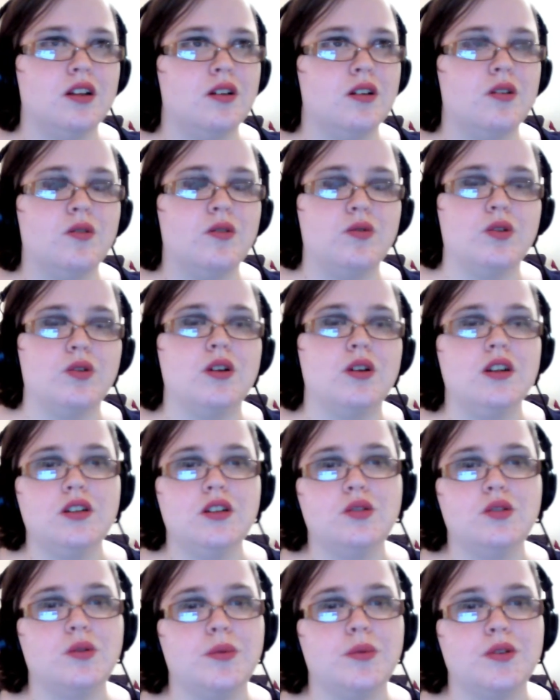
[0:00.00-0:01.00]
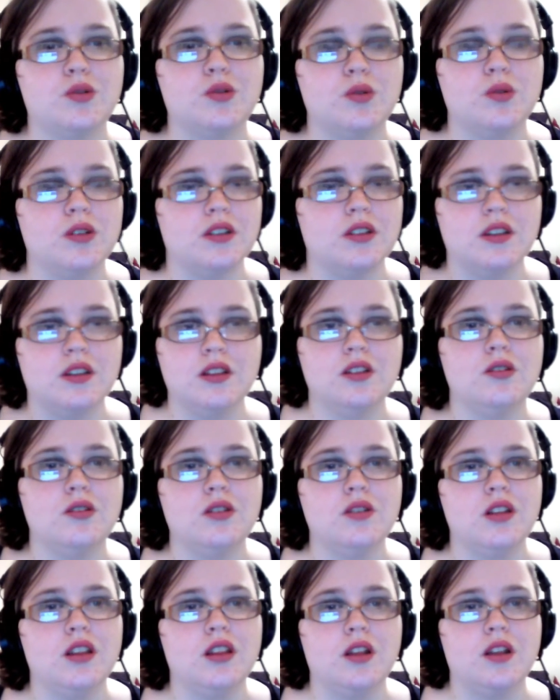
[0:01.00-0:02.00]
for each one of my stories,
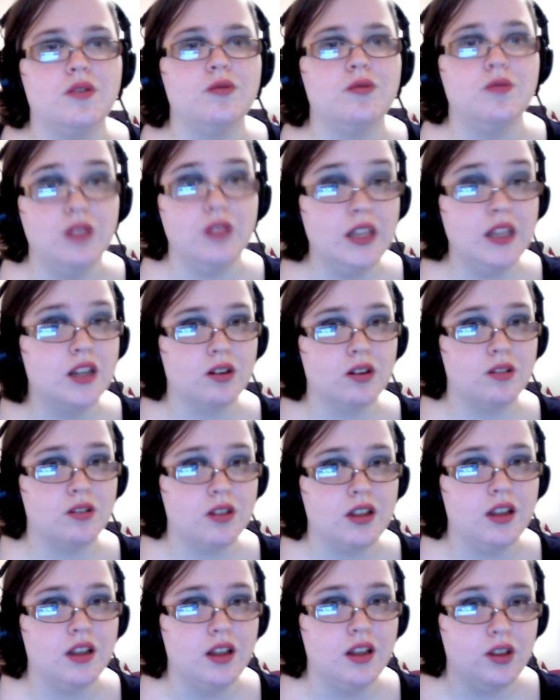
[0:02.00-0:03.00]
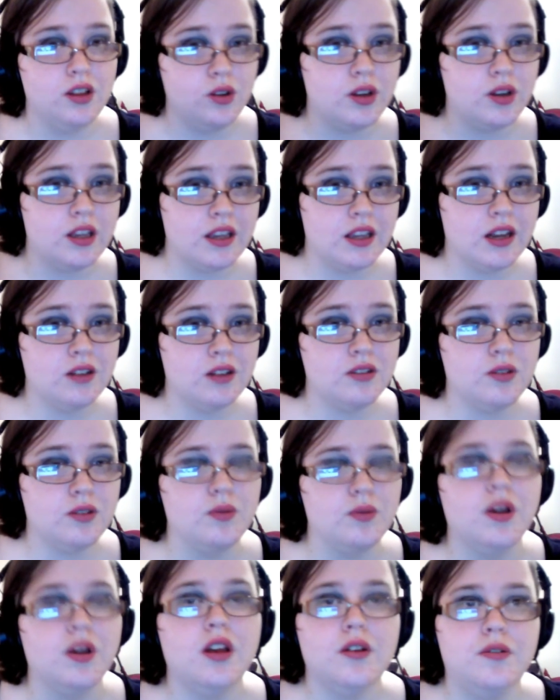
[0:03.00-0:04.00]
literally you can count
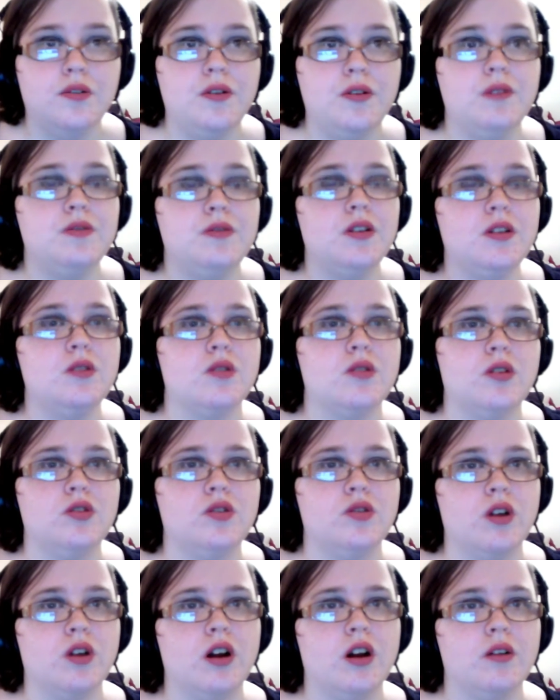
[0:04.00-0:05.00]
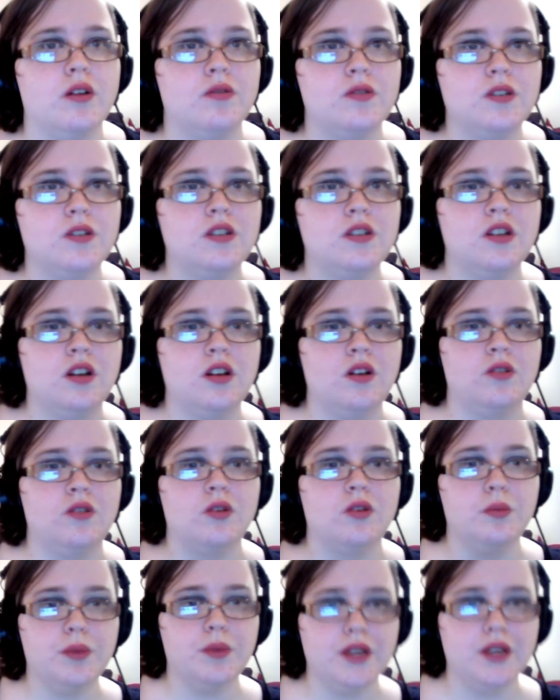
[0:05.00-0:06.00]
them, 50 rough drafts
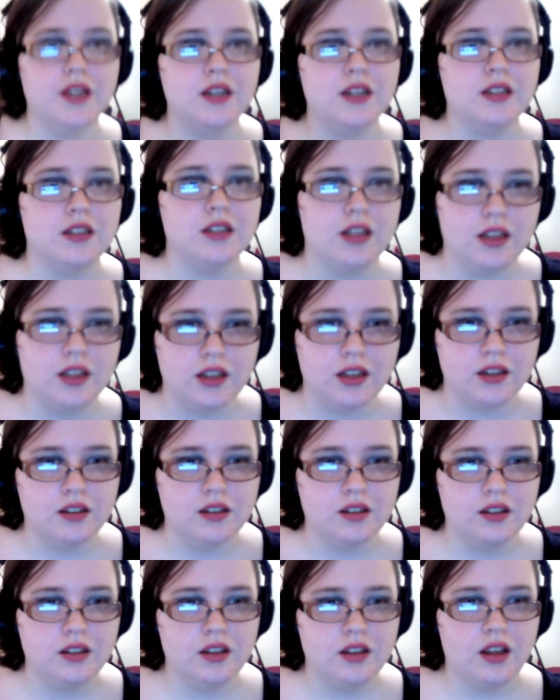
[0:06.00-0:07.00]
from beginning to end.